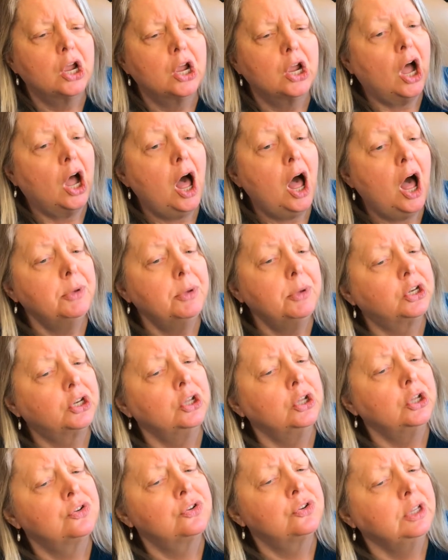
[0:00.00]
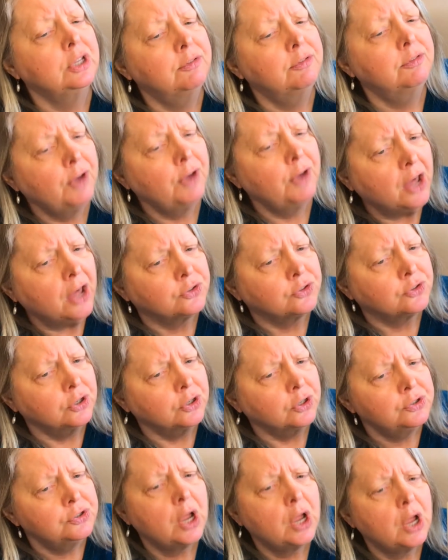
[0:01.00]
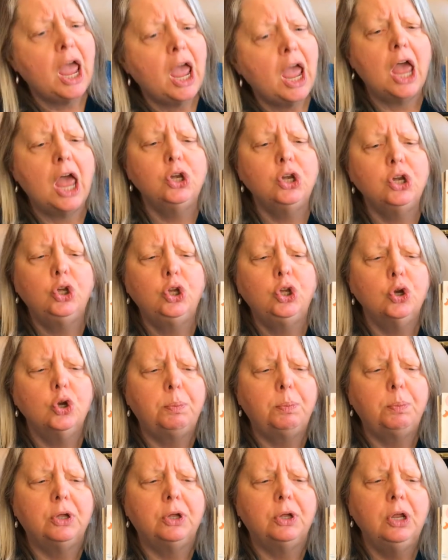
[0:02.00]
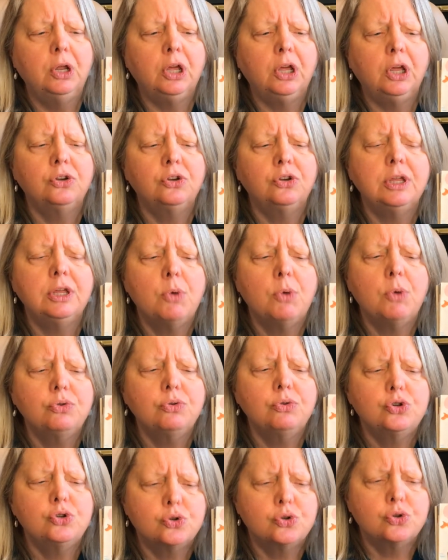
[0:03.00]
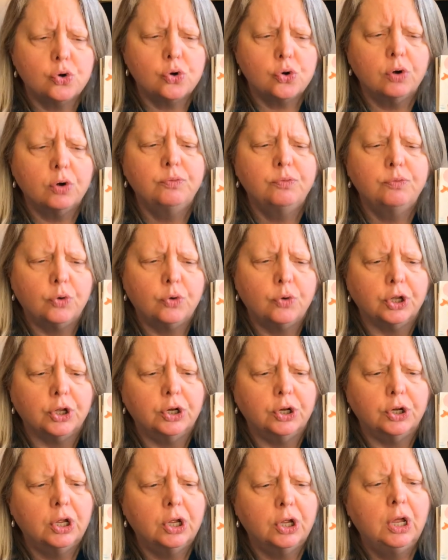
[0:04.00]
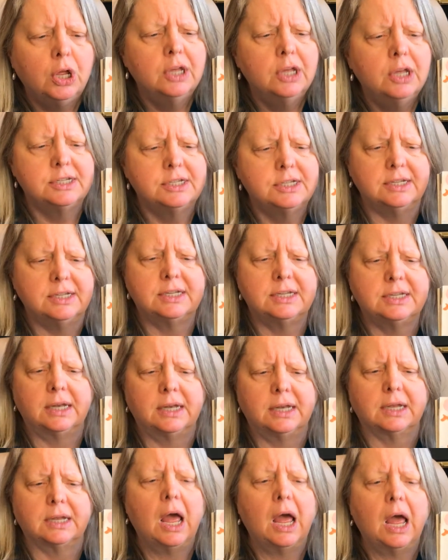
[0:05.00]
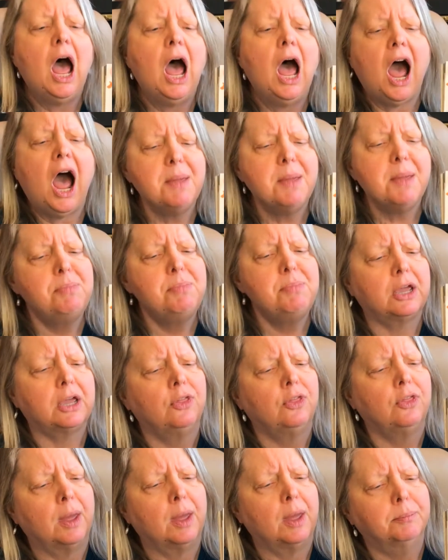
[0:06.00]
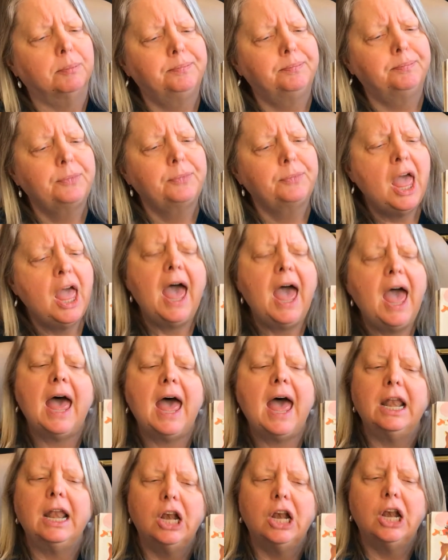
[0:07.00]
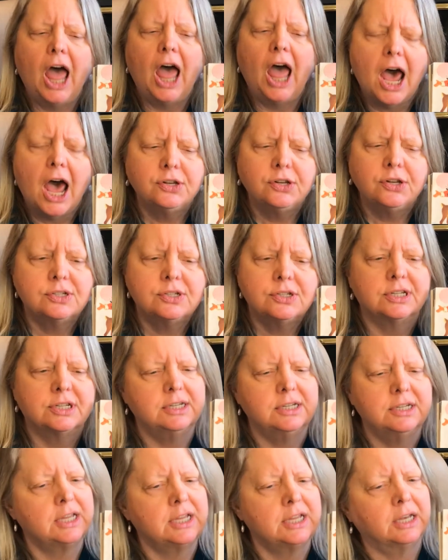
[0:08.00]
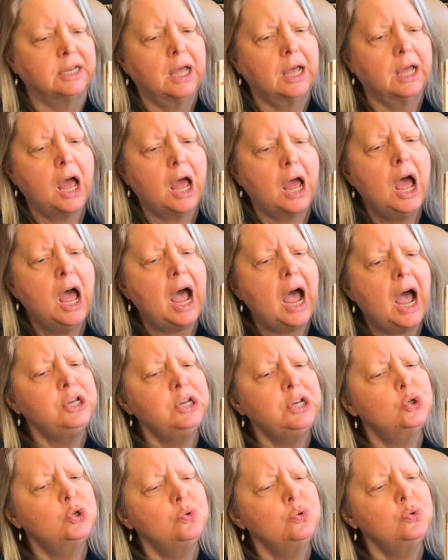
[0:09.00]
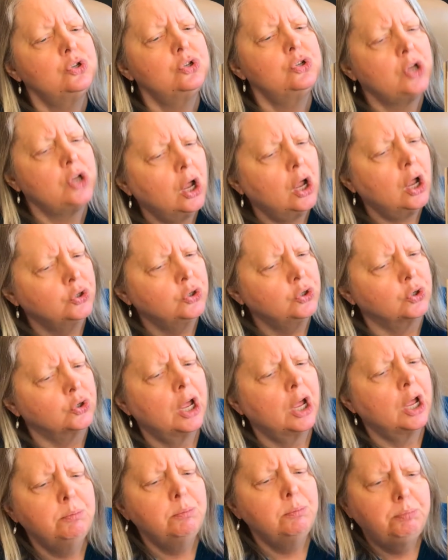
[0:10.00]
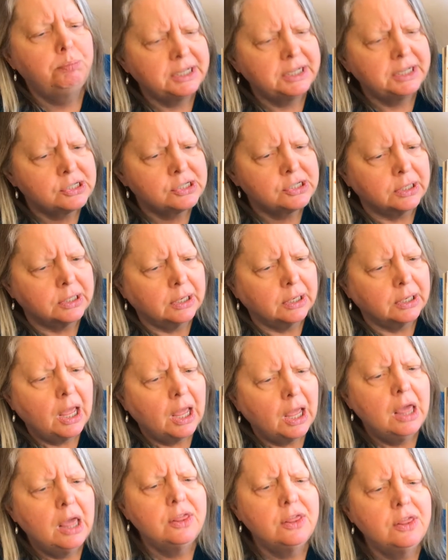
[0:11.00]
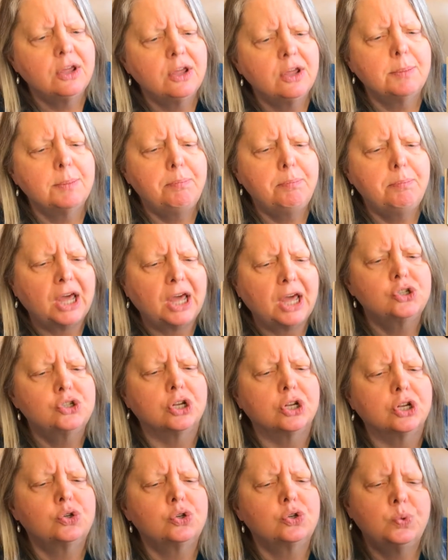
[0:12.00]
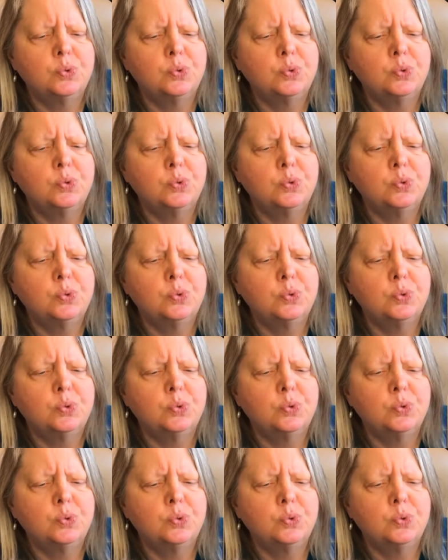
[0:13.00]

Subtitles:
Comet is the fastest, and Cupid is the most sure-footed, said Santa. I pick them. And last, said Santa, I choose Donder and Blitzen. They're the best at